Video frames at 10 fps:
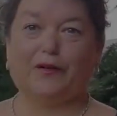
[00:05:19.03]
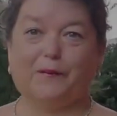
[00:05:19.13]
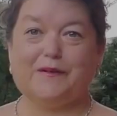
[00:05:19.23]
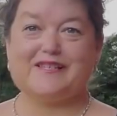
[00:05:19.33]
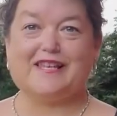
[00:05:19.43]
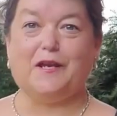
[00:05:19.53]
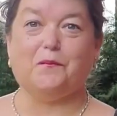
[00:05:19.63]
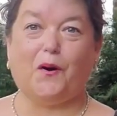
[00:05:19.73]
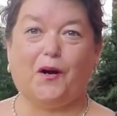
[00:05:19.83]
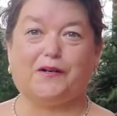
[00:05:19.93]
to St.
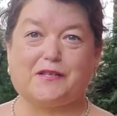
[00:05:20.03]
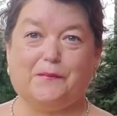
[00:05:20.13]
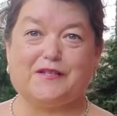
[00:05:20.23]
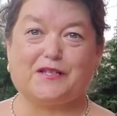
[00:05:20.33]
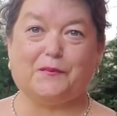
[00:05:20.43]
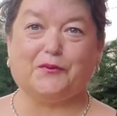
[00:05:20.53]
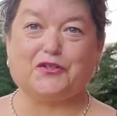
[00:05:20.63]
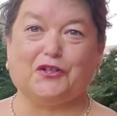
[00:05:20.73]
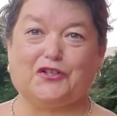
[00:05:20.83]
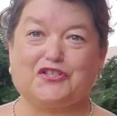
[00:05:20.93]
Mark's Episcopal
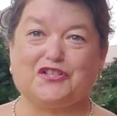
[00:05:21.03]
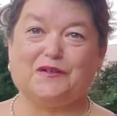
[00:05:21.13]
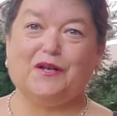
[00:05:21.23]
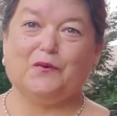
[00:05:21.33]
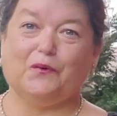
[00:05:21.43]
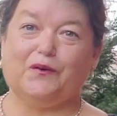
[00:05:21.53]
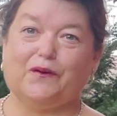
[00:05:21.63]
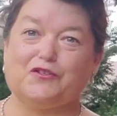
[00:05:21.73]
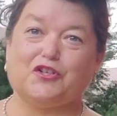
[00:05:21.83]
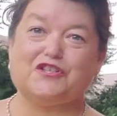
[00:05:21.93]
Church, one of our
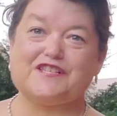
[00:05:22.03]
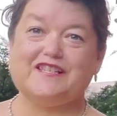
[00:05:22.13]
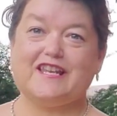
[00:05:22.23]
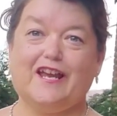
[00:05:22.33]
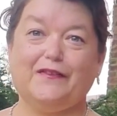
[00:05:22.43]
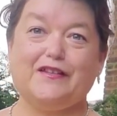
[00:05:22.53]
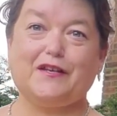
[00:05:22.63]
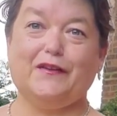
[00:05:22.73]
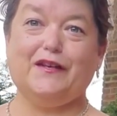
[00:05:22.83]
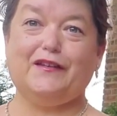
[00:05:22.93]
churches in town that's
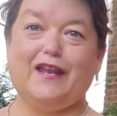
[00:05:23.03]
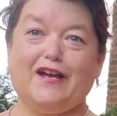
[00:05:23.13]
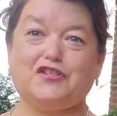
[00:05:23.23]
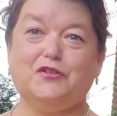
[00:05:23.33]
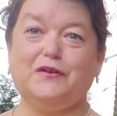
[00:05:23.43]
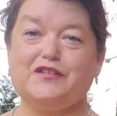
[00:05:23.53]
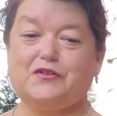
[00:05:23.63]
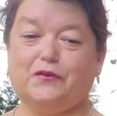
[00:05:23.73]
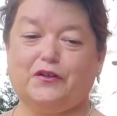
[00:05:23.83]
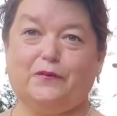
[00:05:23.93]
on the National
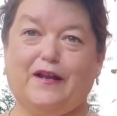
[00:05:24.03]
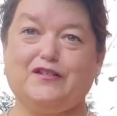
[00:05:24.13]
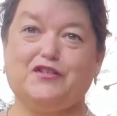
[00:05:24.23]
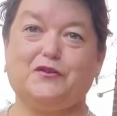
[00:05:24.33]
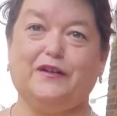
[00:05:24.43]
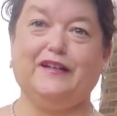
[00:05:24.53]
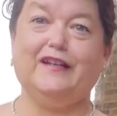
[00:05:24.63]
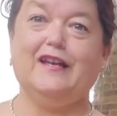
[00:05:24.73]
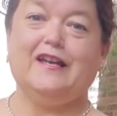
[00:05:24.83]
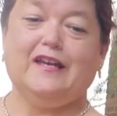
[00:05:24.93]
Historic Registry.
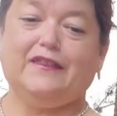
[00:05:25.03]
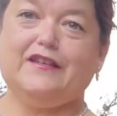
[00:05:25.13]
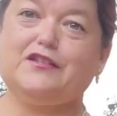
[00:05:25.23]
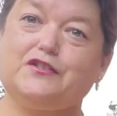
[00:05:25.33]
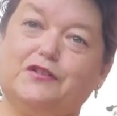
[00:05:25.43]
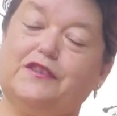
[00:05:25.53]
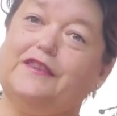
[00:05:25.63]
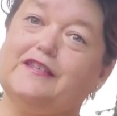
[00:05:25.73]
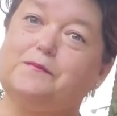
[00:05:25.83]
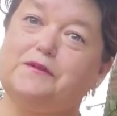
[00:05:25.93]

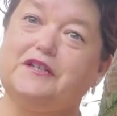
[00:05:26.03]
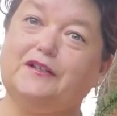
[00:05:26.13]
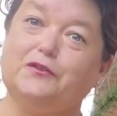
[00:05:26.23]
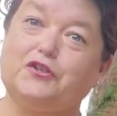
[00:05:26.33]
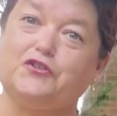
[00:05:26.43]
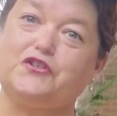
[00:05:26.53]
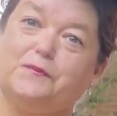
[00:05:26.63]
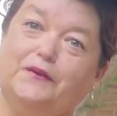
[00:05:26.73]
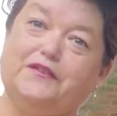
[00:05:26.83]
This particular church was built in